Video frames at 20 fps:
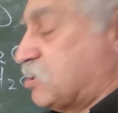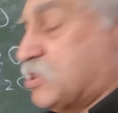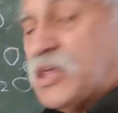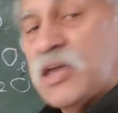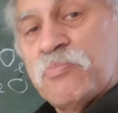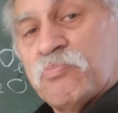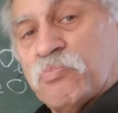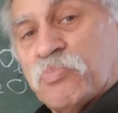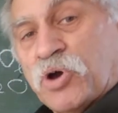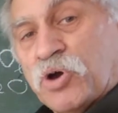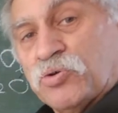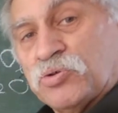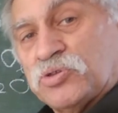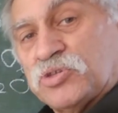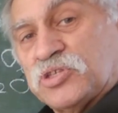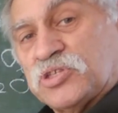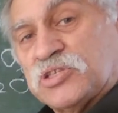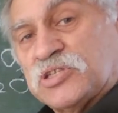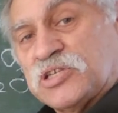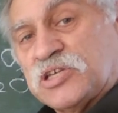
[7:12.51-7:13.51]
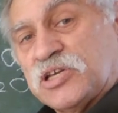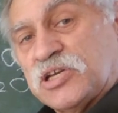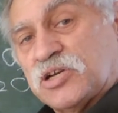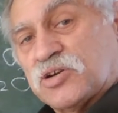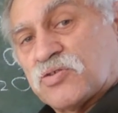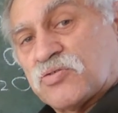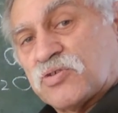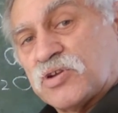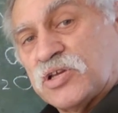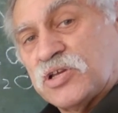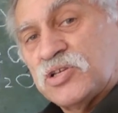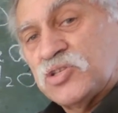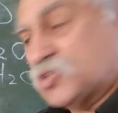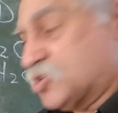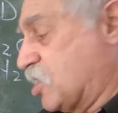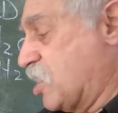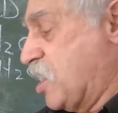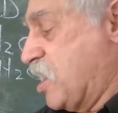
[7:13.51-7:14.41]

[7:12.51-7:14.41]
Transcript: they both decrease,